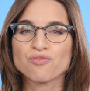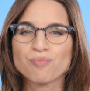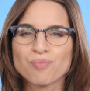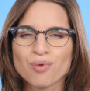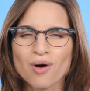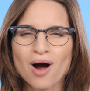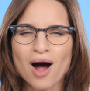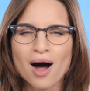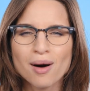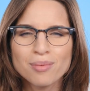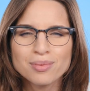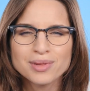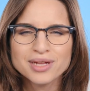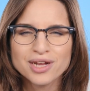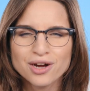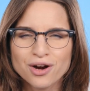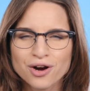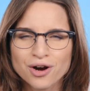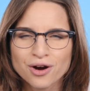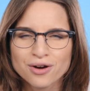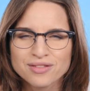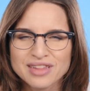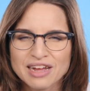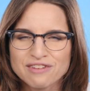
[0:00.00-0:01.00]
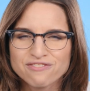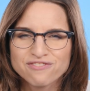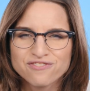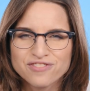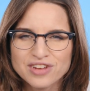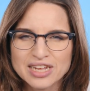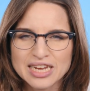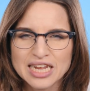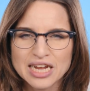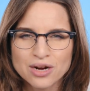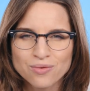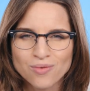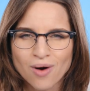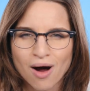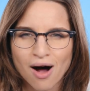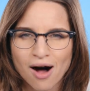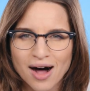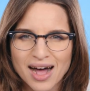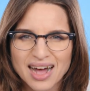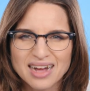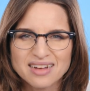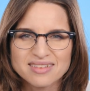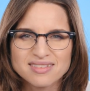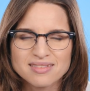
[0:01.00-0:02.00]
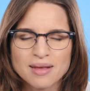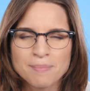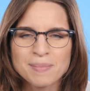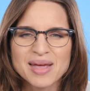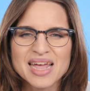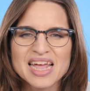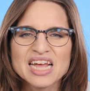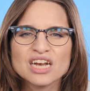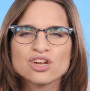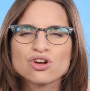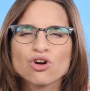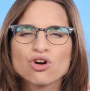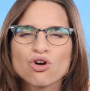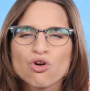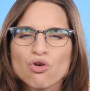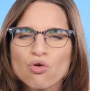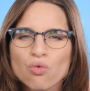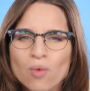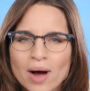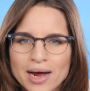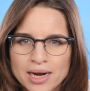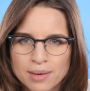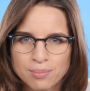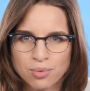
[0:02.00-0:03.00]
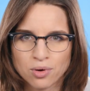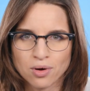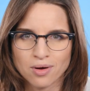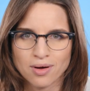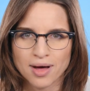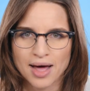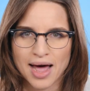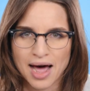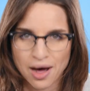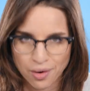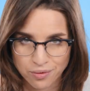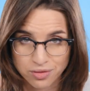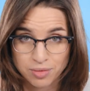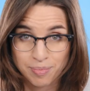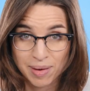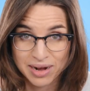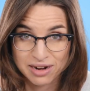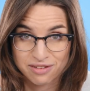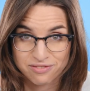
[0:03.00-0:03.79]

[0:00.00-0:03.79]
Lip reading: You've probably heard that feeding raw has some incredible health